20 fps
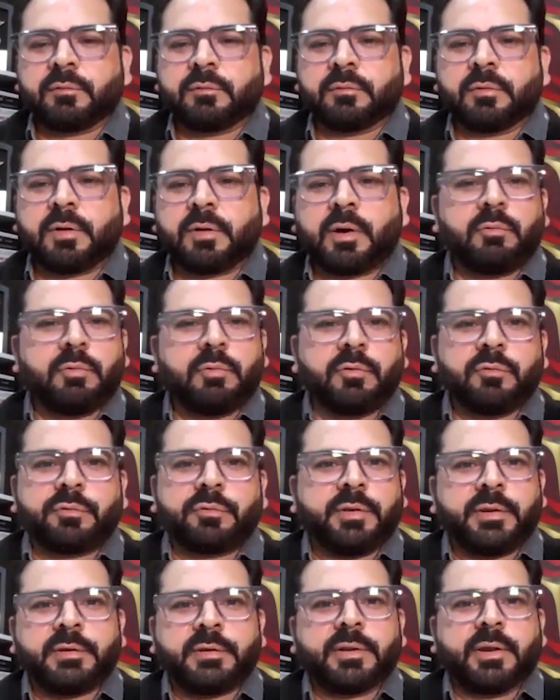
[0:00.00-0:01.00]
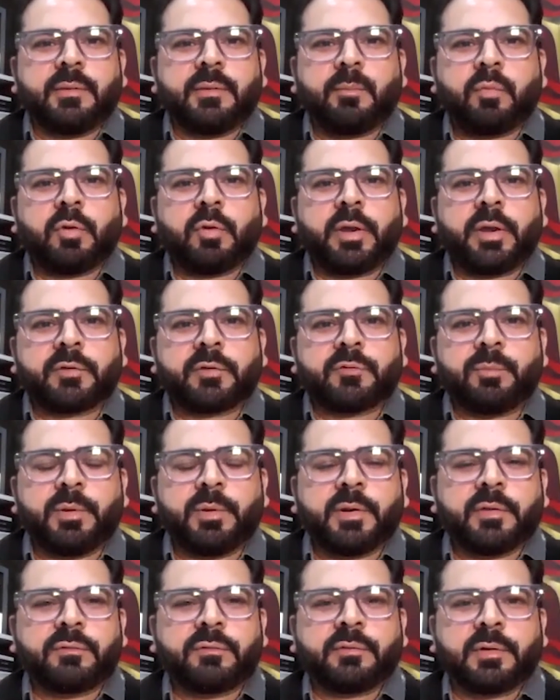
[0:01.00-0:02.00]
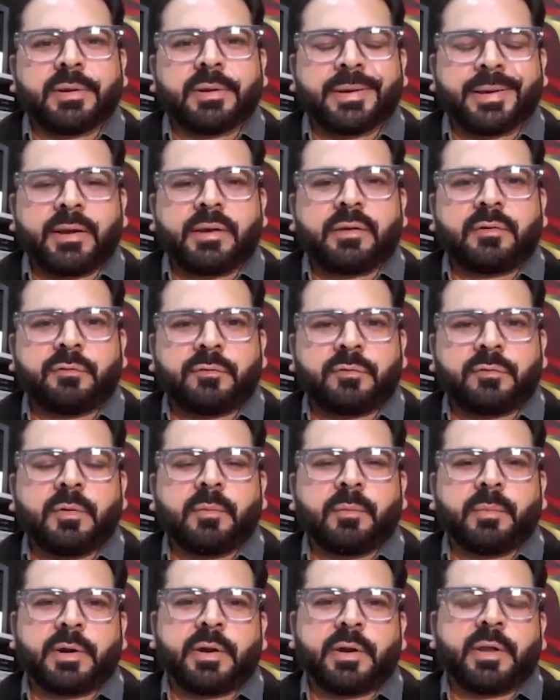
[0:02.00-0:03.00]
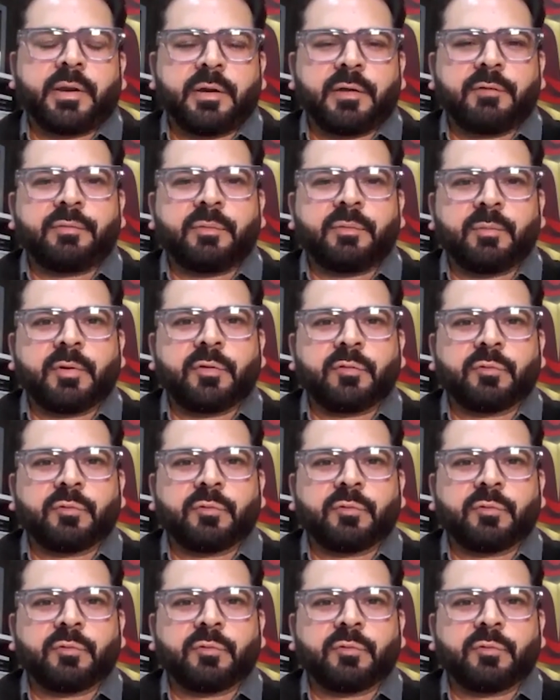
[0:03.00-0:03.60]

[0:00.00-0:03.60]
So, how do you see the employee experience in current paradigm of human